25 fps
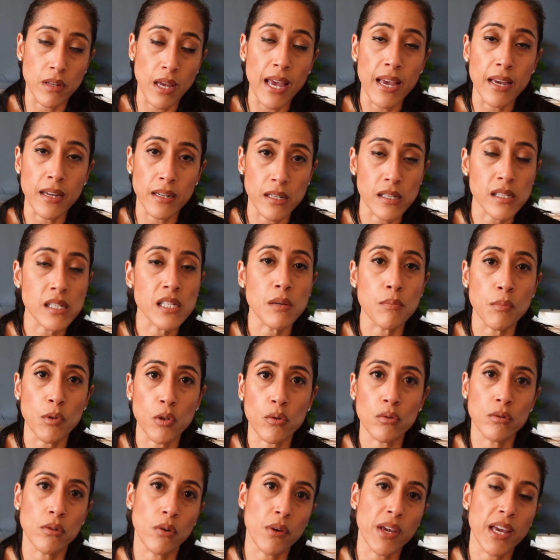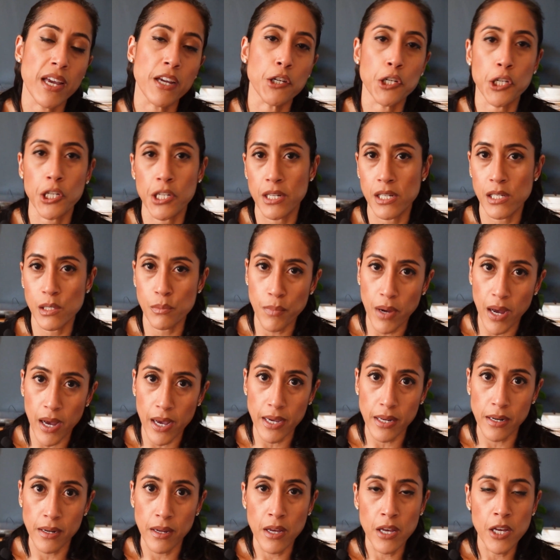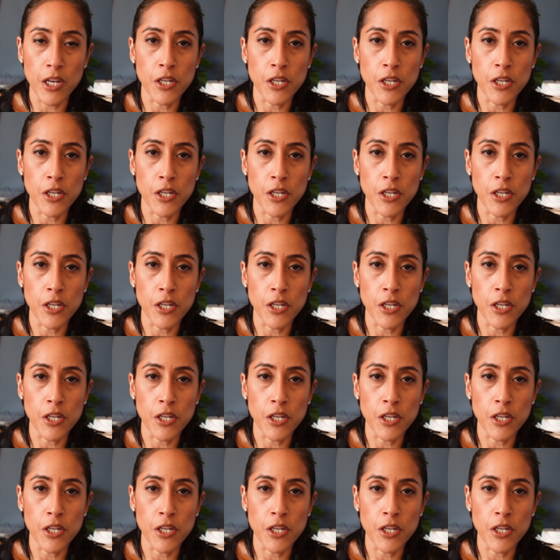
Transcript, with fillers: and a similar location as mine